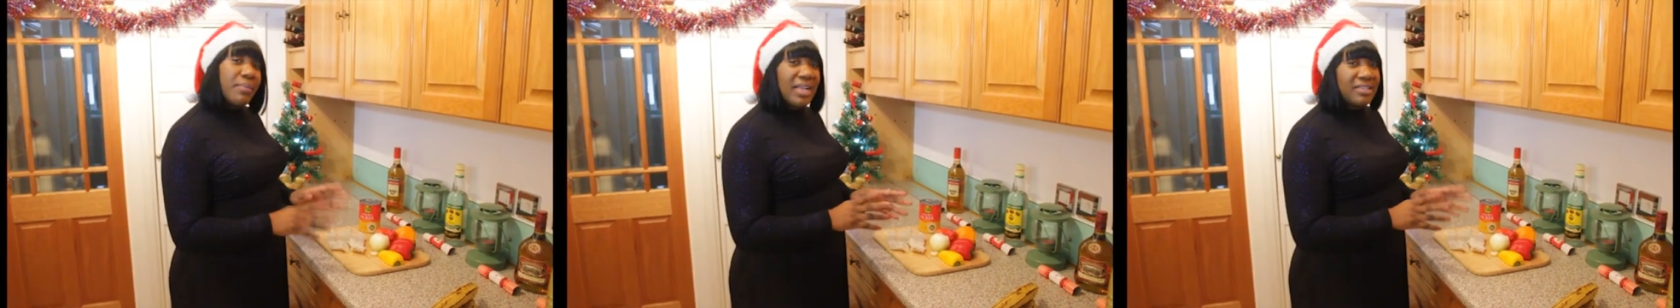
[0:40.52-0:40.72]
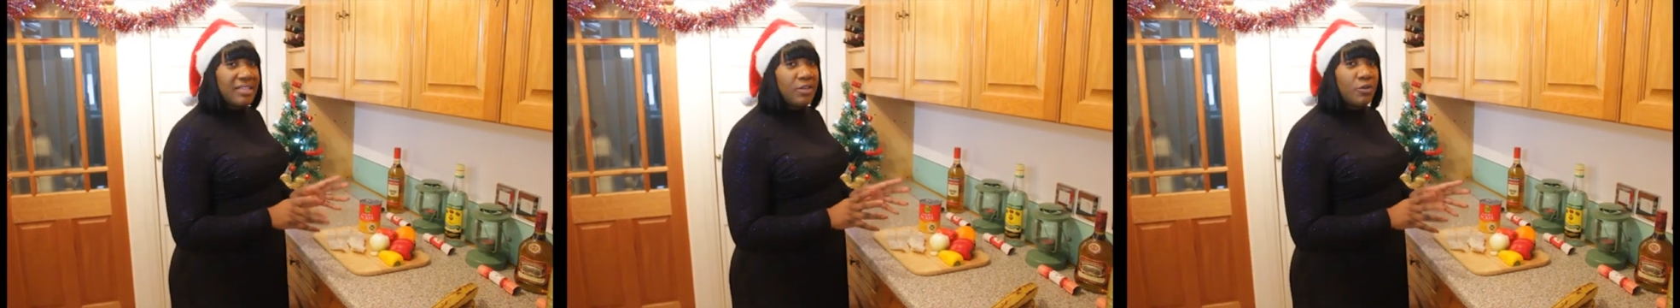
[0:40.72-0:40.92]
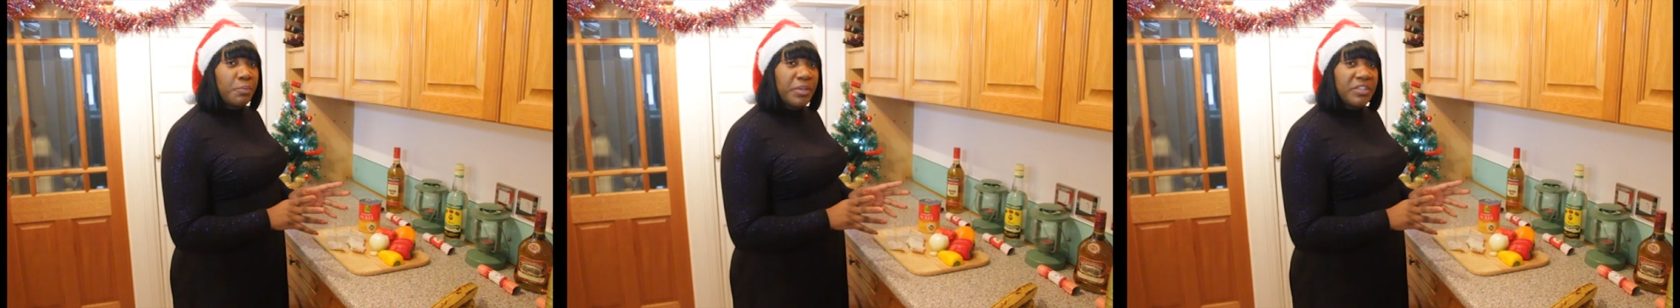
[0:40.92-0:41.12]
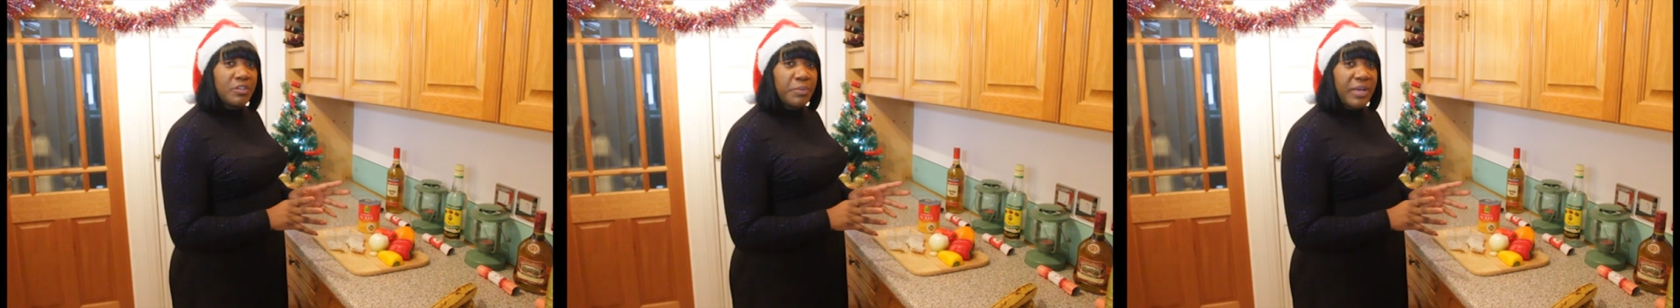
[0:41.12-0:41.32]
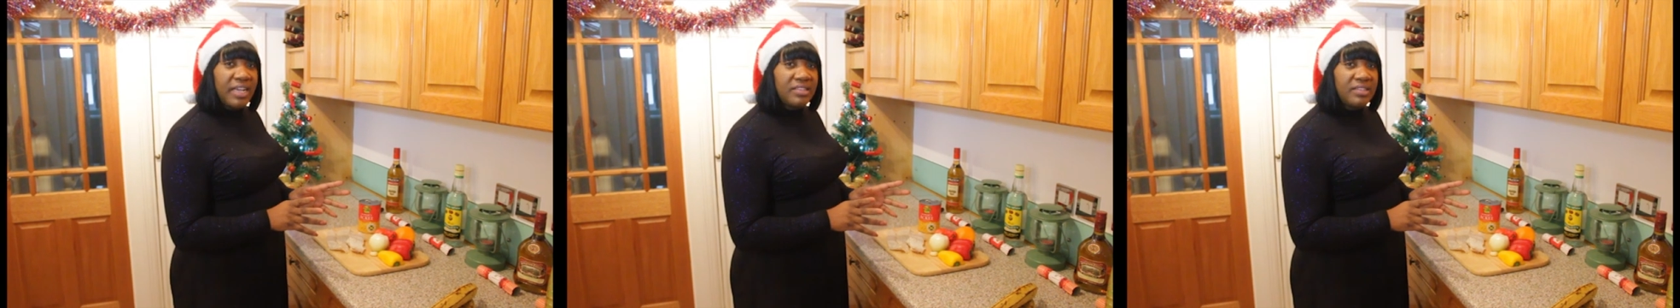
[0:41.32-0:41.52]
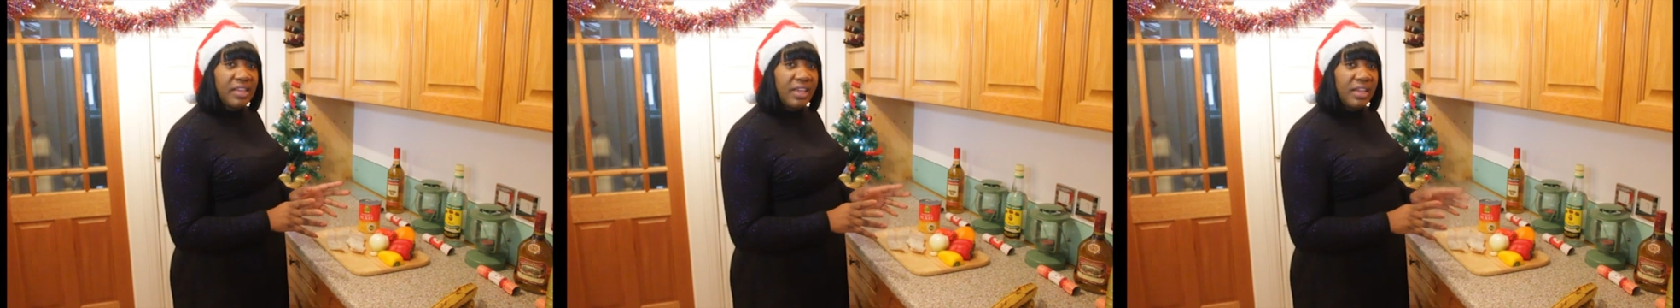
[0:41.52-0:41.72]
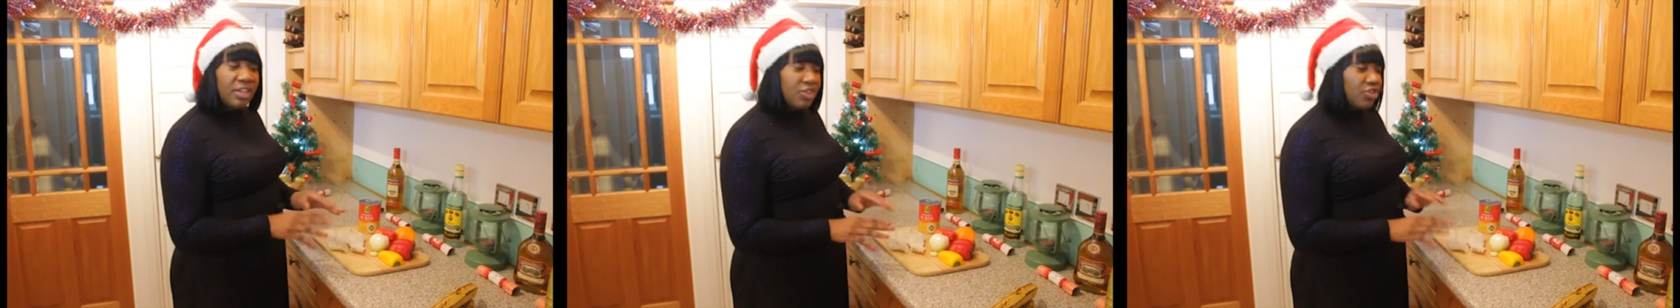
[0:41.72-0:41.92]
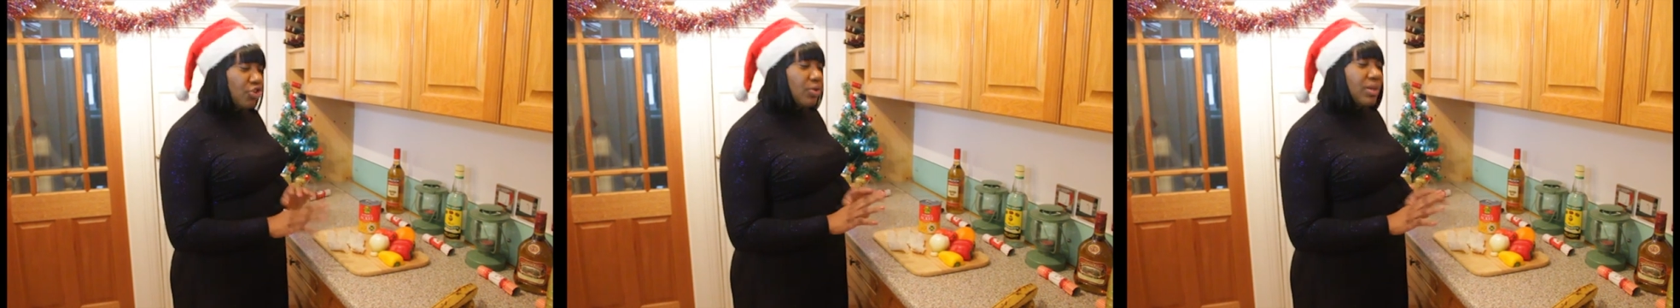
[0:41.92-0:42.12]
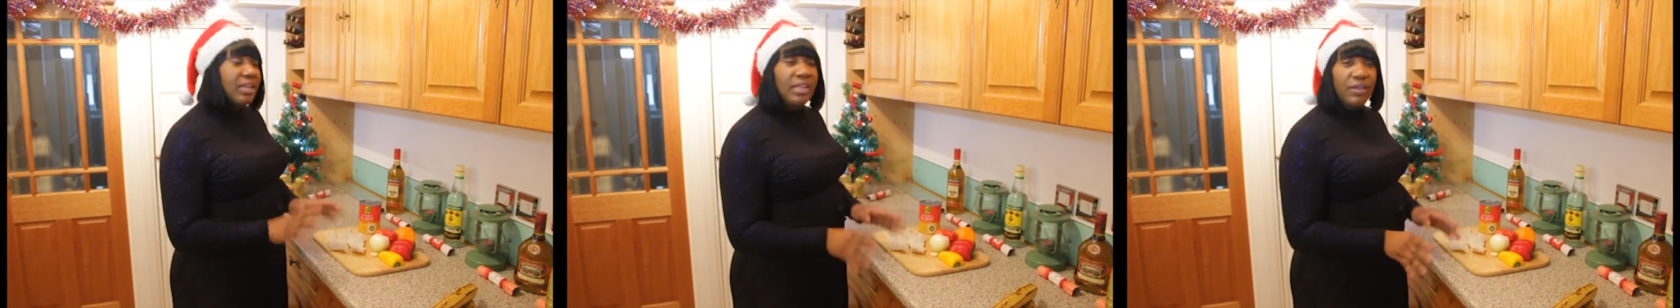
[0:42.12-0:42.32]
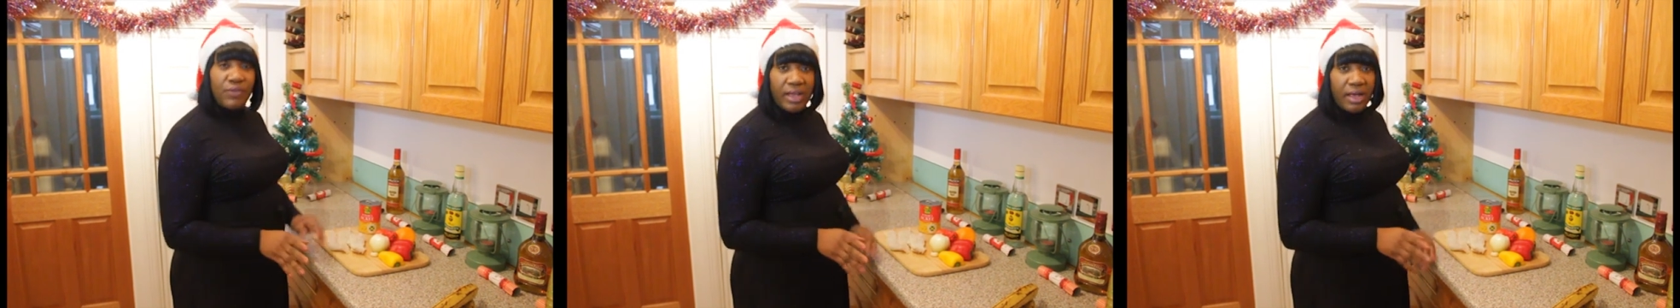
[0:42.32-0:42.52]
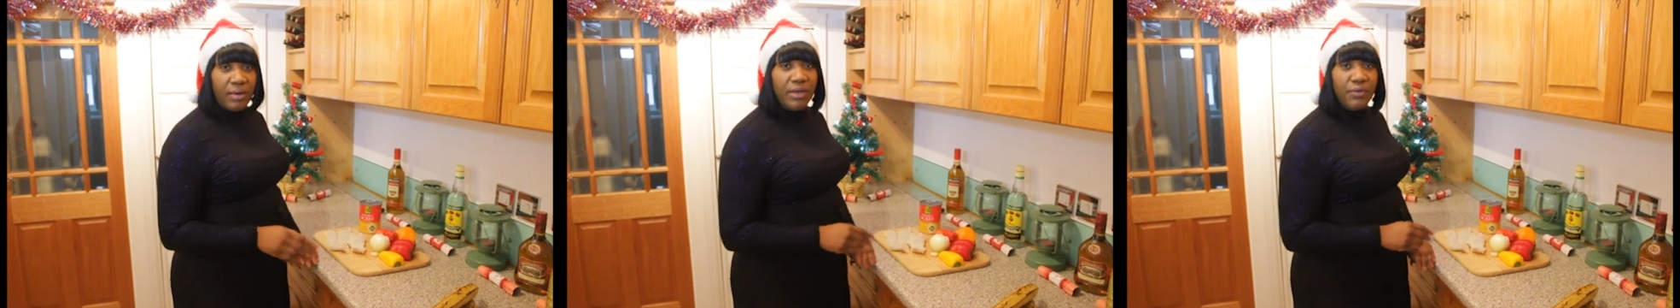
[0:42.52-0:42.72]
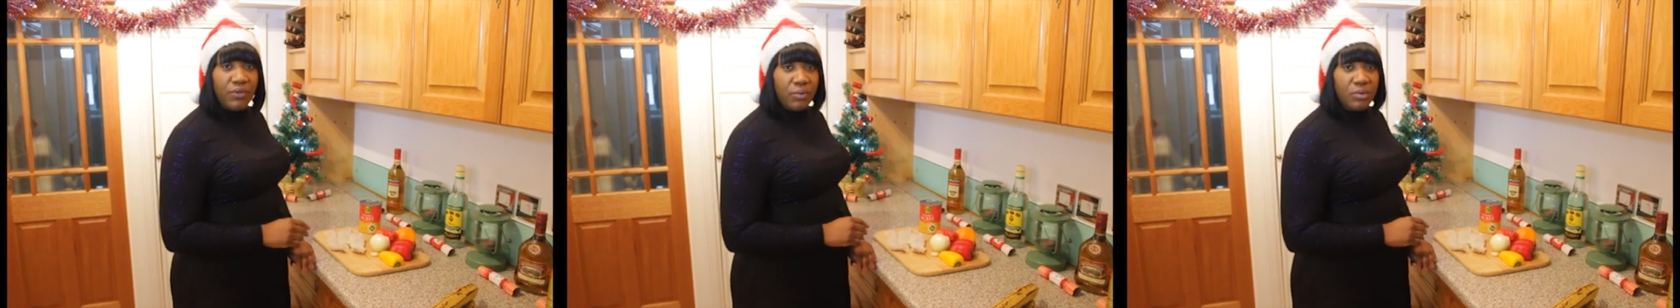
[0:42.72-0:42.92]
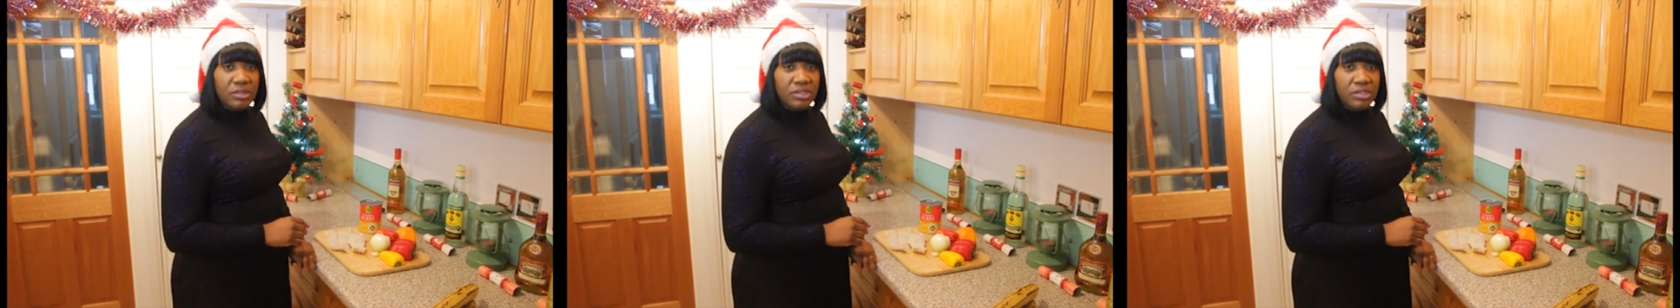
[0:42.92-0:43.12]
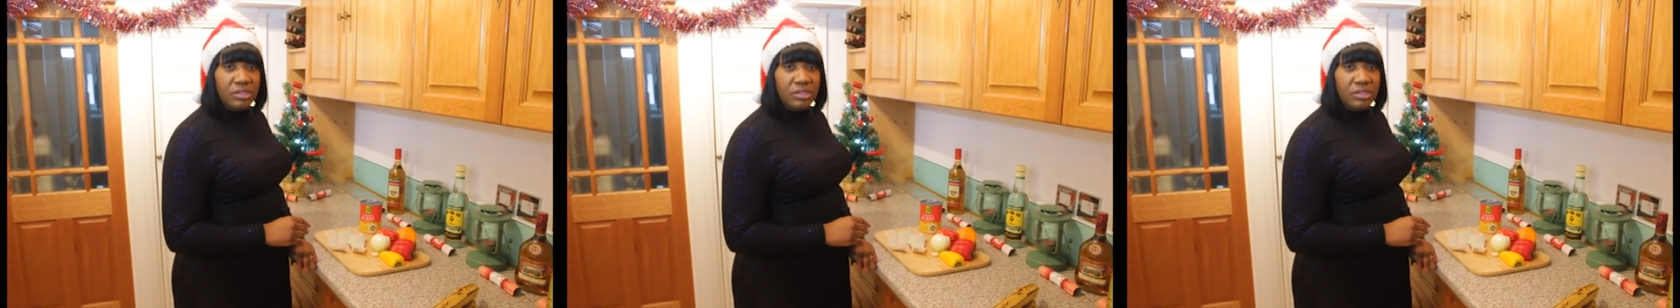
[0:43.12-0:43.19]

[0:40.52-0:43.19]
mine's a little bit spicy. You can leave it out if you want